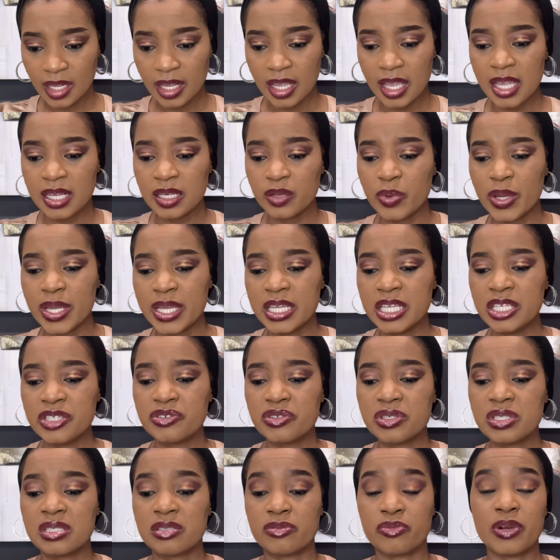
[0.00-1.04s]
Anyway,
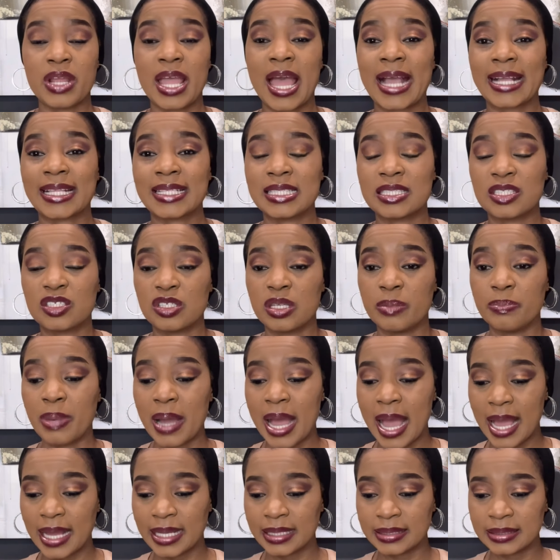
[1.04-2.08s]
Idris reacted to the
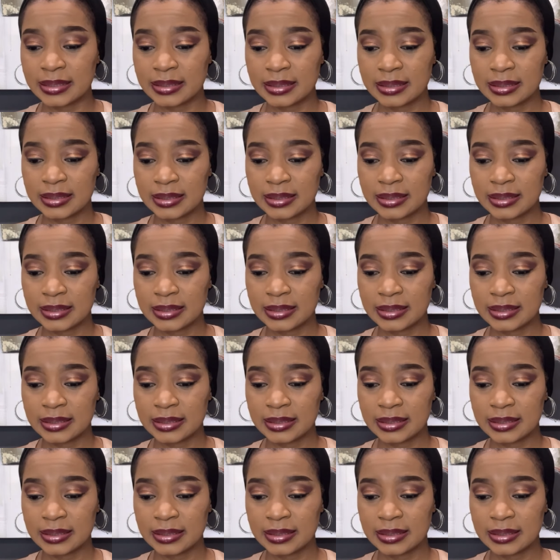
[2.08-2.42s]
ban